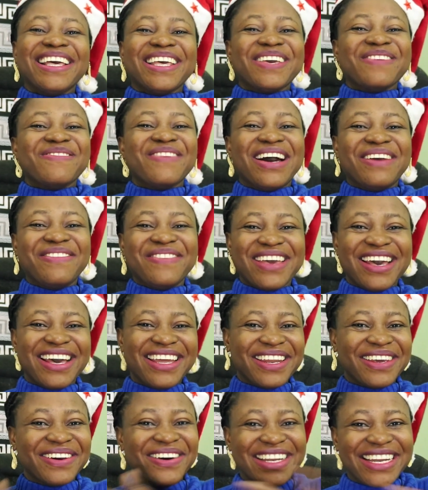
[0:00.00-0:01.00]
It might be
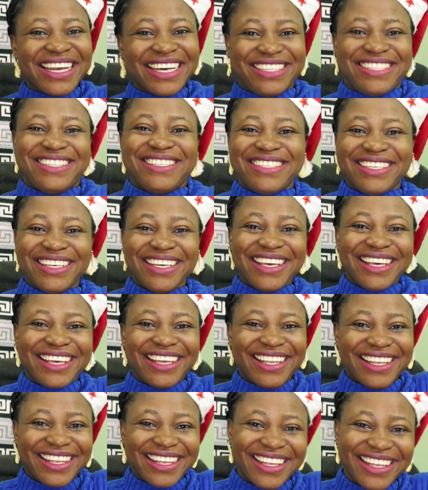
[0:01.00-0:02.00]
any other
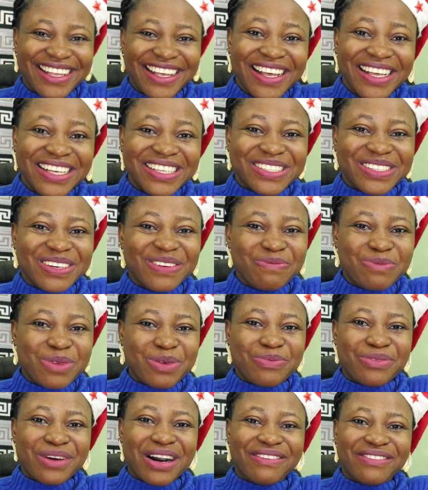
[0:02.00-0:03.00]
thing. Some
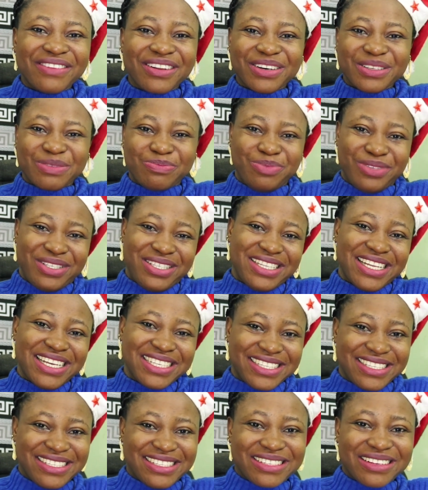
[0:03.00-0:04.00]
people have lost
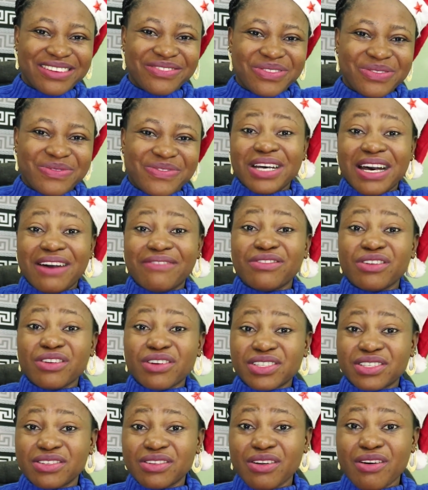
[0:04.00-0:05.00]
businesses. Some people have
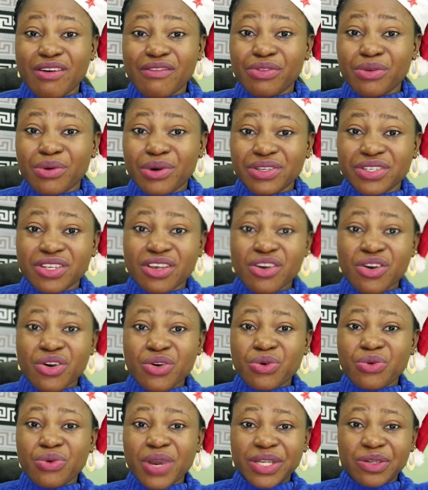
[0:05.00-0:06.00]
lost loved ones
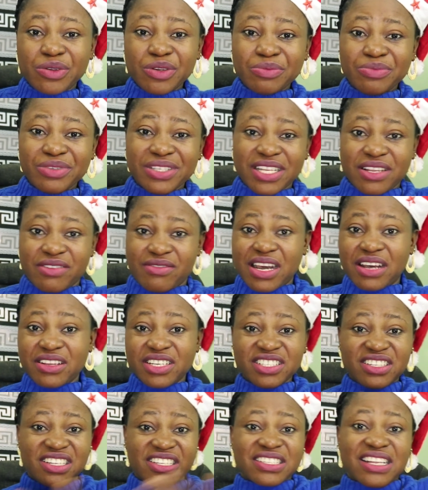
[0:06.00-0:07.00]
who were doing business. You can
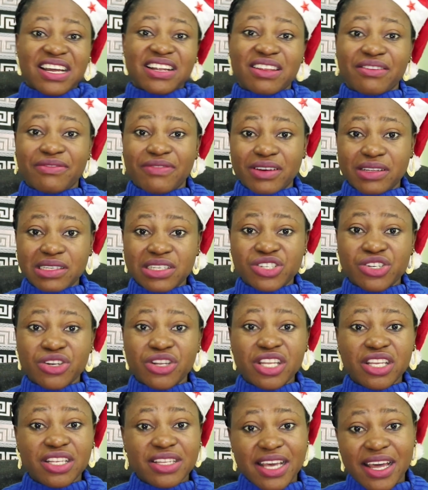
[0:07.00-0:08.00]
easily start a
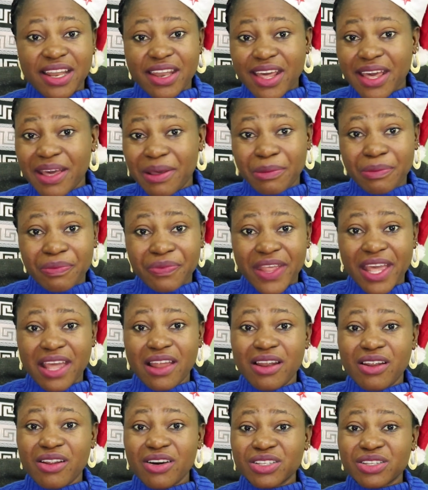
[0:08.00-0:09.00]
foundation in their name. There
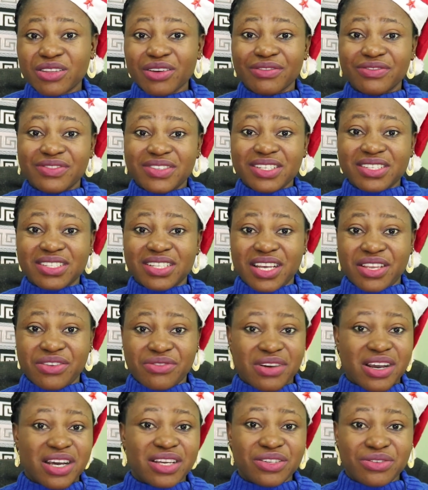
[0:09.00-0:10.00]
are a lot of things that you
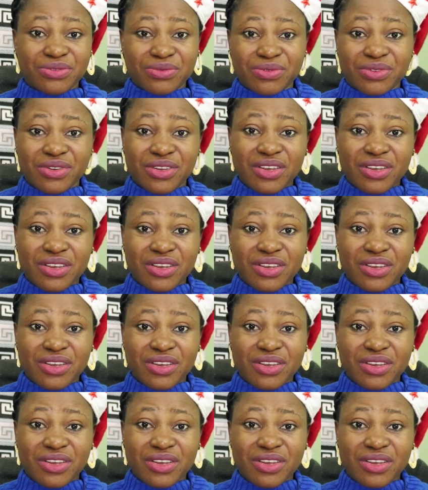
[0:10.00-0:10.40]
can do.